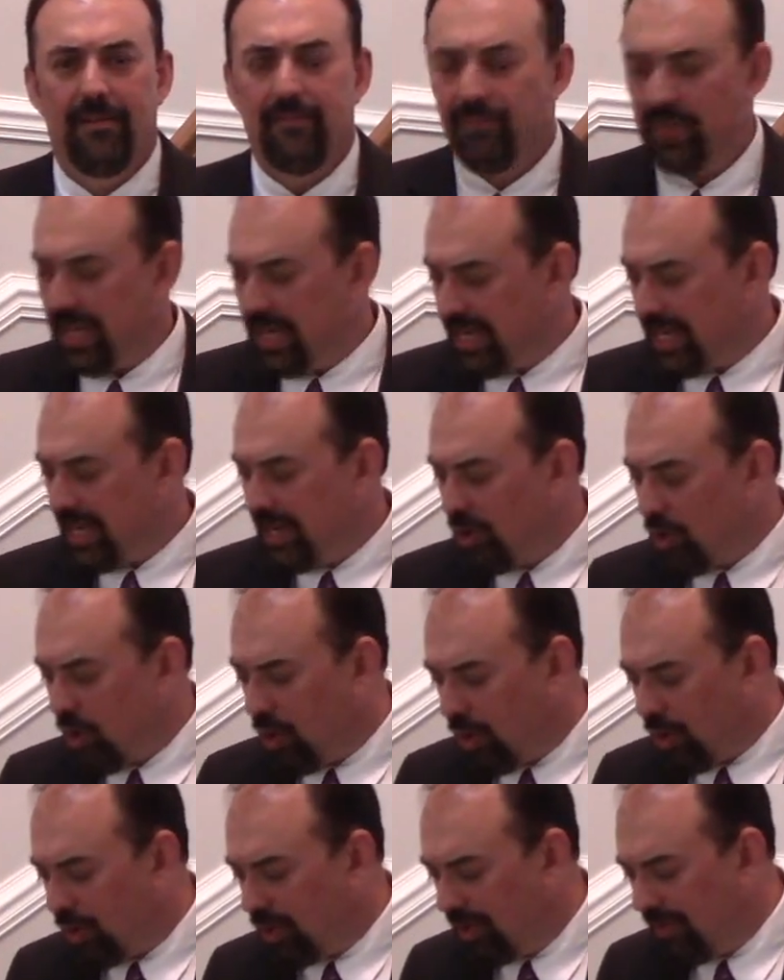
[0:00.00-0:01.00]
And in
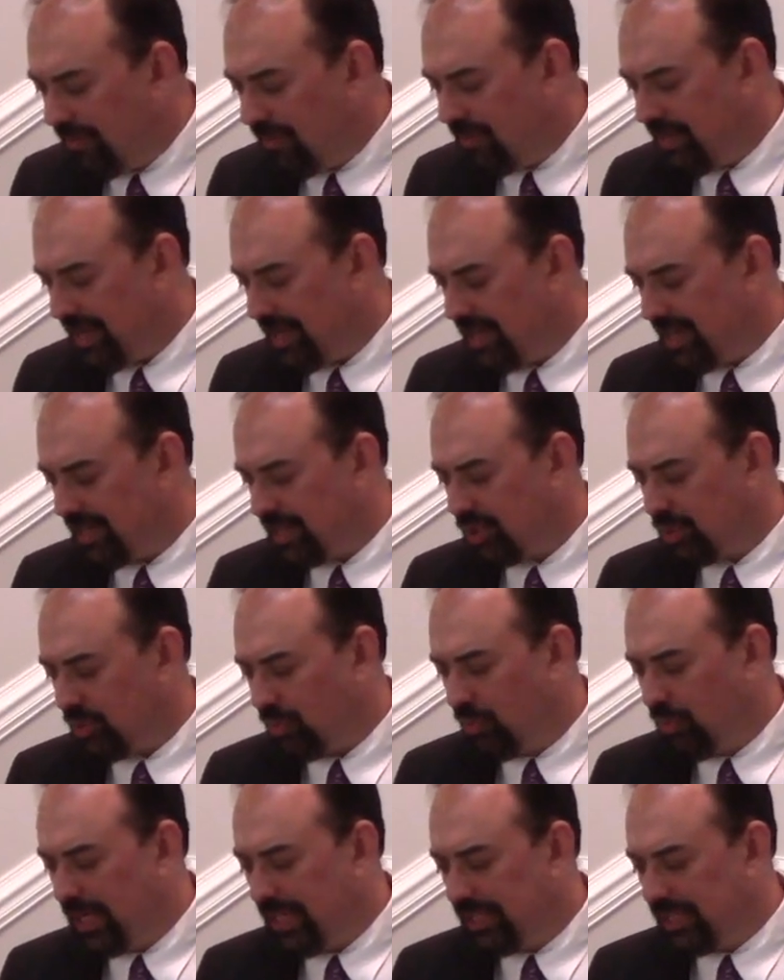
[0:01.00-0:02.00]
all of
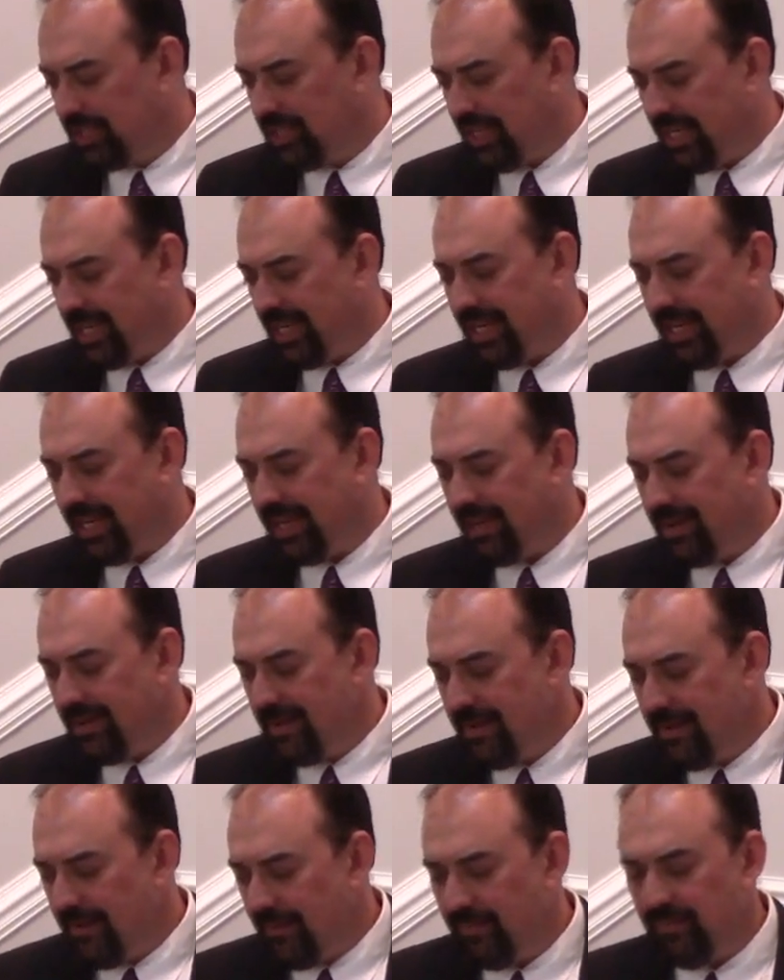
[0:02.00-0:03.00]
this, we see
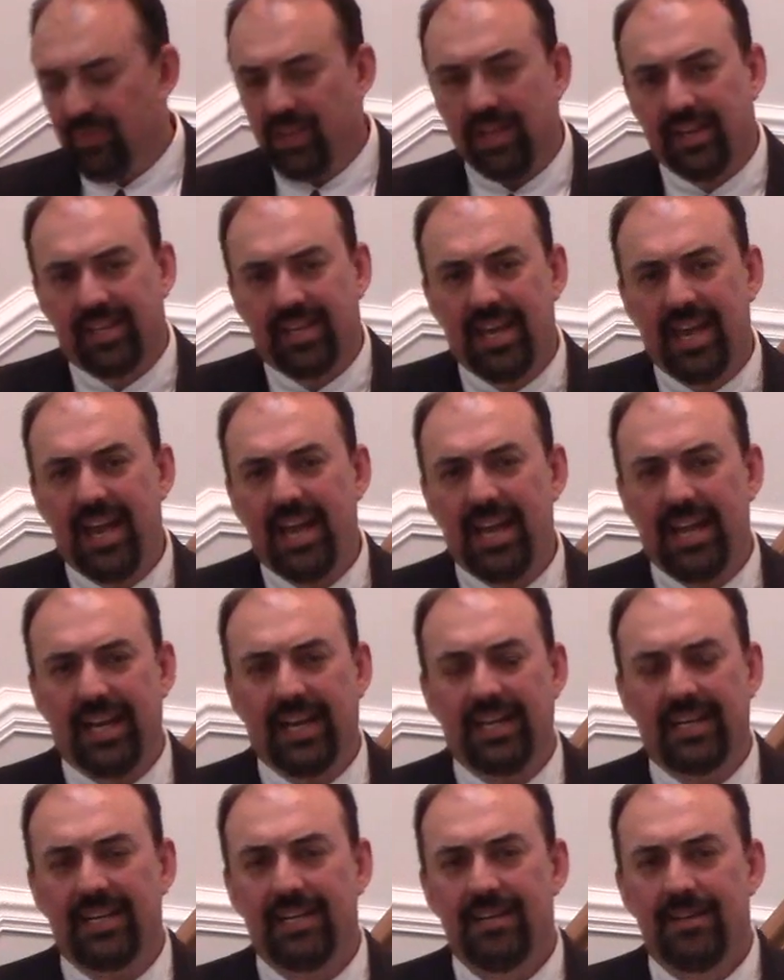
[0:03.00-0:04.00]
that
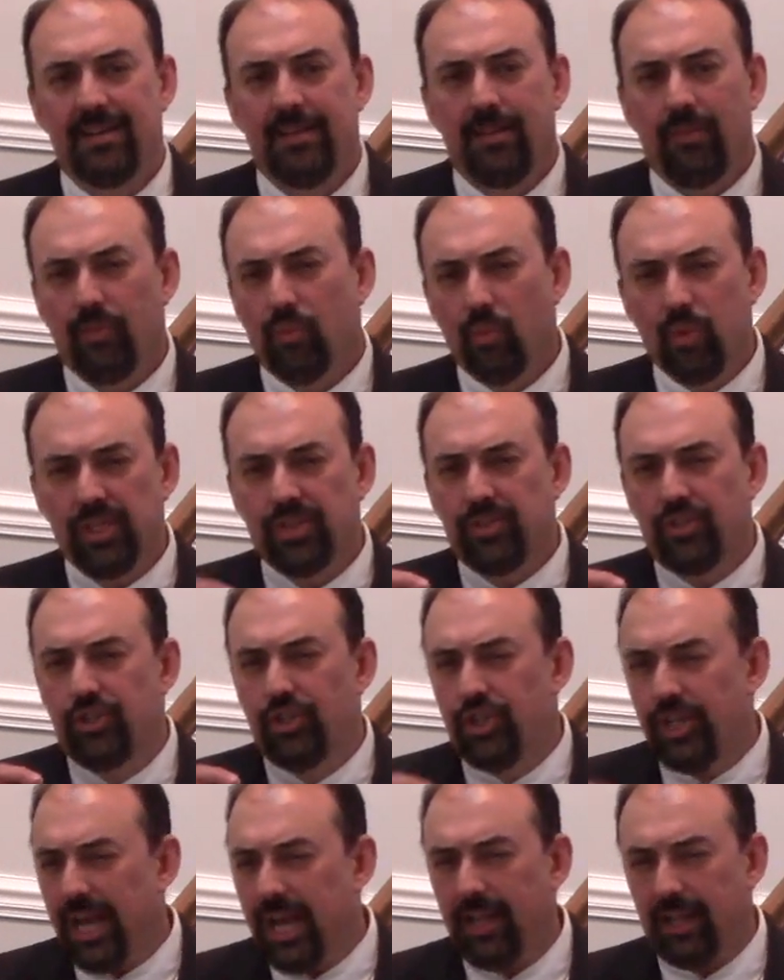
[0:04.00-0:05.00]
Cain was
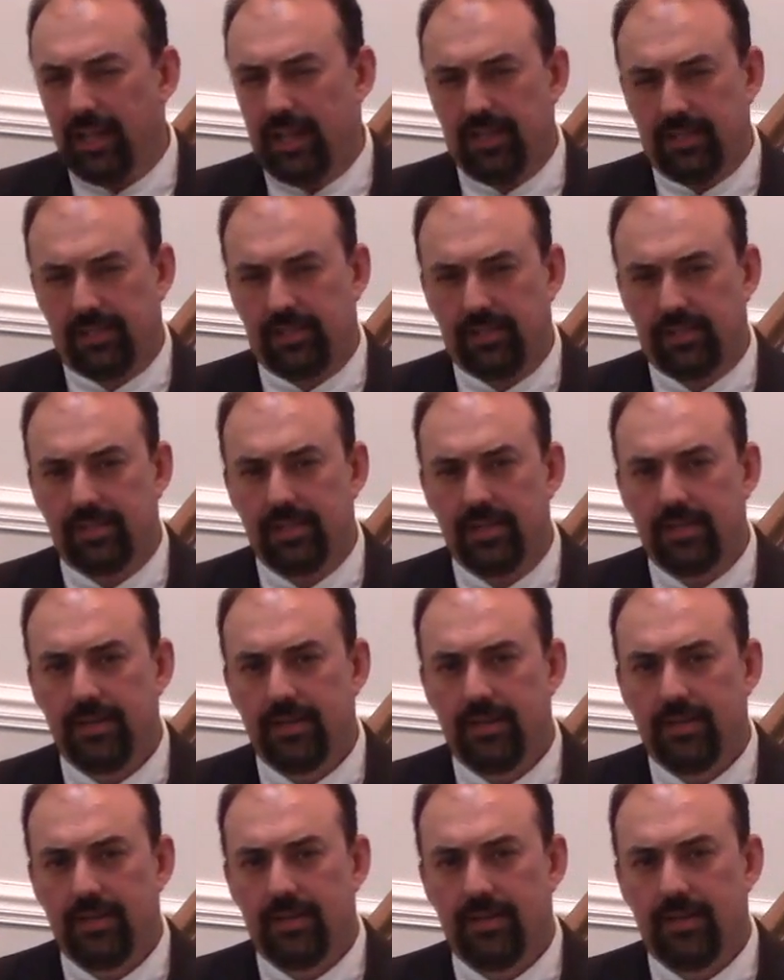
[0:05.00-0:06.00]

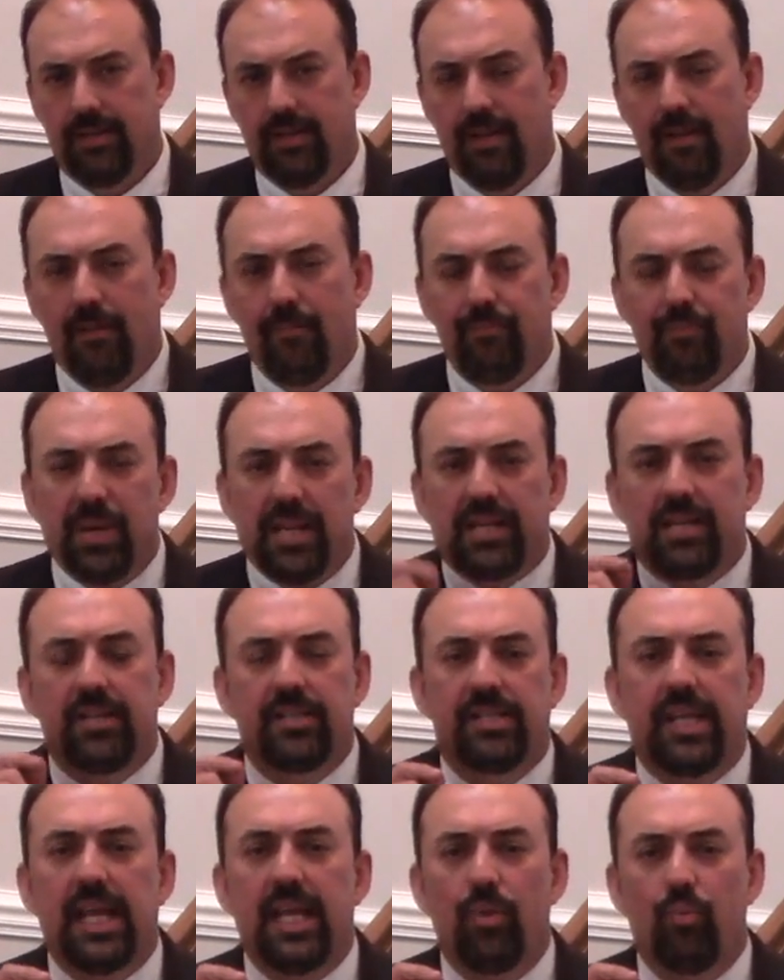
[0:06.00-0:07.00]
jealous
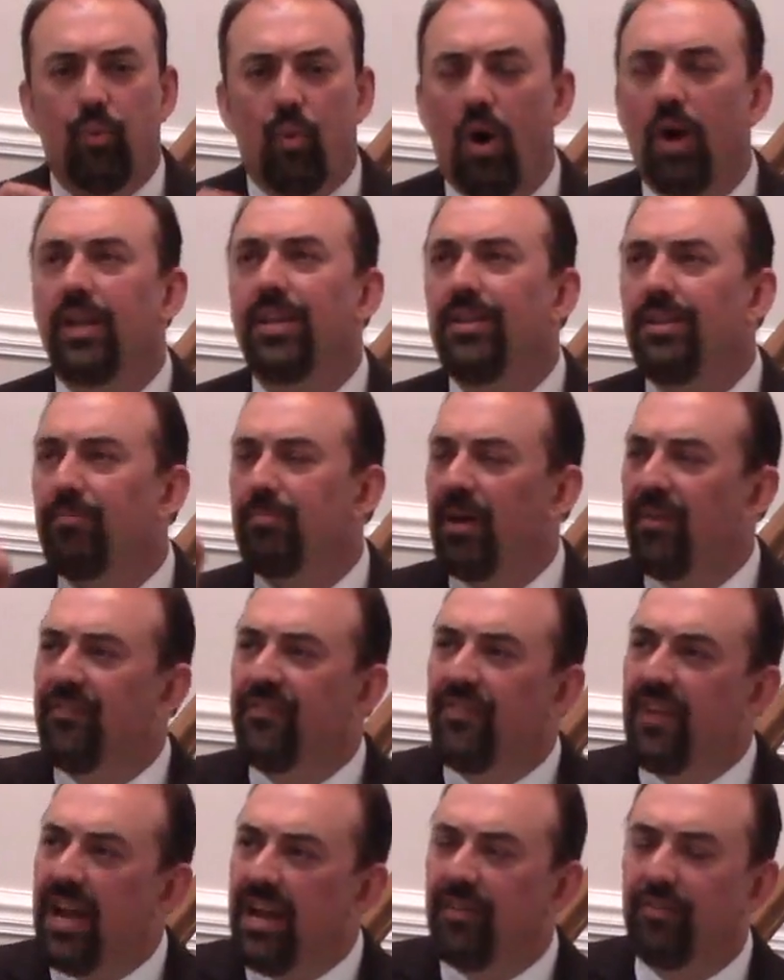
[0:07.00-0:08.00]
because he wanted the
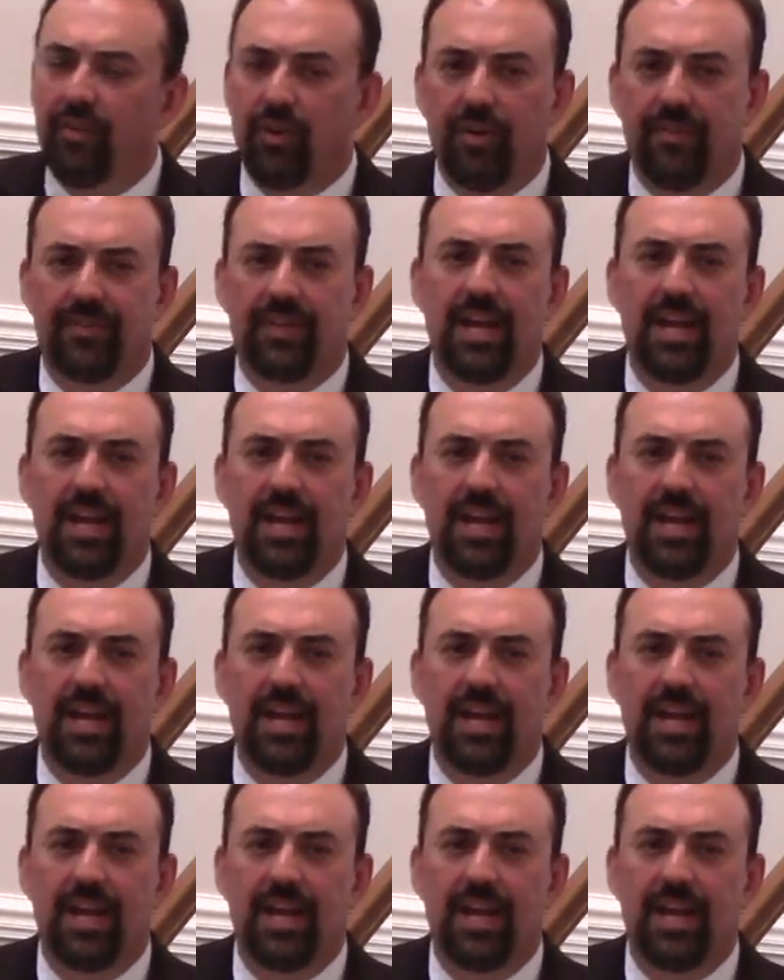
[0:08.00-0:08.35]
favor of